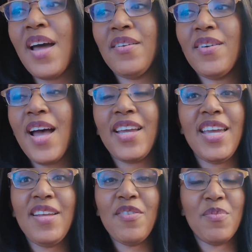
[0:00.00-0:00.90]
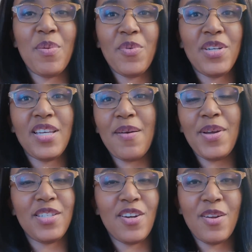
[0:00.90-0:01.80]
I don't, I can't even remember what time
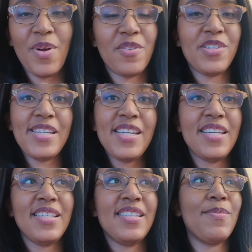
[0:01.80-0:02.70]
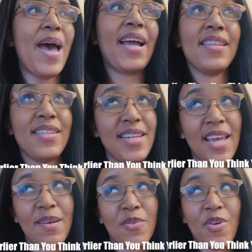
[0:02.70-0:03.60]
I started my routines back in the
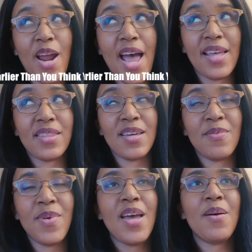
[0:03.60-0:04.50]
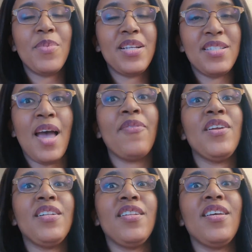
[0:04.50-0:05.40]
day before I had them, but it
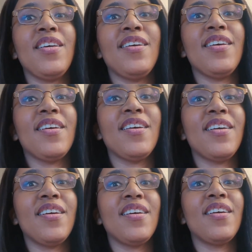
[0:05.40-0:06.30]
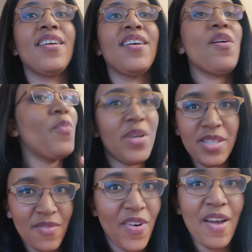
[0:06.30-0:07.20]
definitely
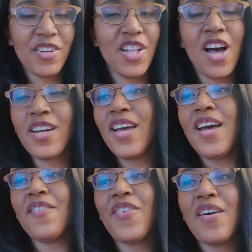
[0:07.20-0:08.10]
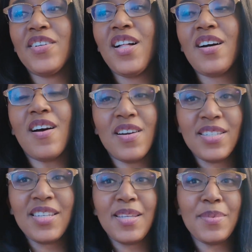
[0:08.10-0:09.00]
wasn't five o'clock. Five o'clock,
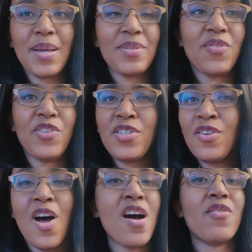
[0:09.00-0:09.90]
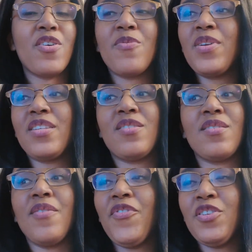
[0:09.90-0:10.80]
honestly, sometimes it feels a little awkward, but it
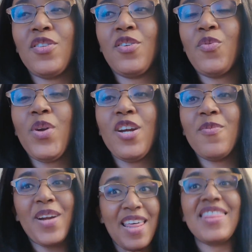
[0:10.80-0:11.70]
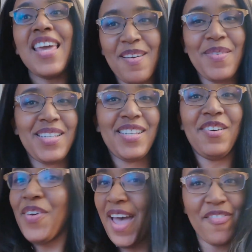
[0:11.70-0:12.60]
feels a little weird. But I thank
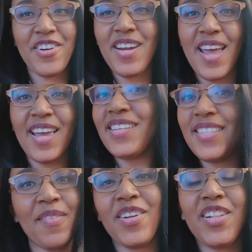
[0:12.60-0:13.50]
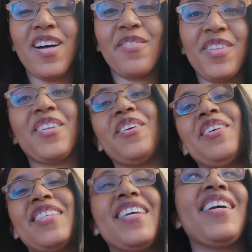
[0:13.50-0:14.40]
myself every night at seven o'clock when the
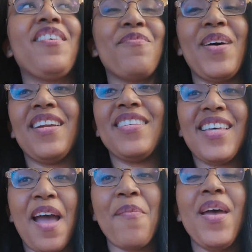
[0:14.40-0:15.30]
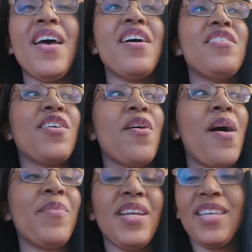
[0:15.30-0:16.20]
girls can go to bed on time. So
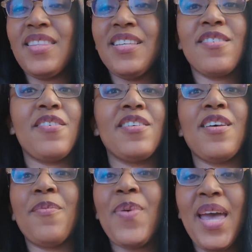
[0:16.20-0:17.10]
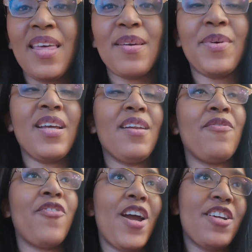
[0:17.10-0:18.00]
I'm gonna get these girls all bathed. I'm gonna get
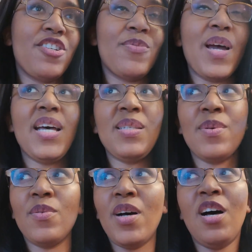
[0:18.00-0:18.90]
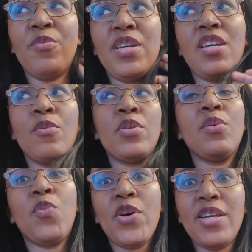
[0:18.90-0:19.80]
them fresh. My husband will help me
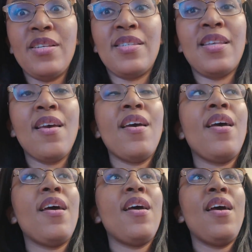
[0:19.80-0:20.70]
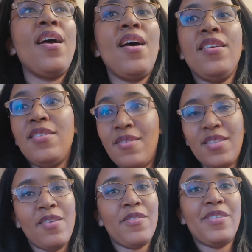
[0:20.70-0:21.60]
with the boys
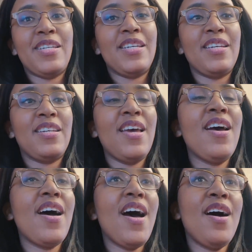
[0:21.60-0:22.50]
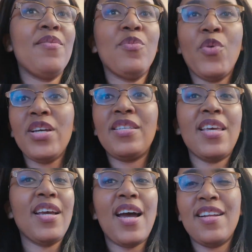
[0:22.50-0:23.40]
doing their routine. Um, the
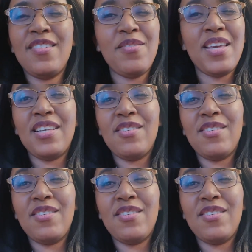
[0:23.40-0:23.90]
boys can kind of do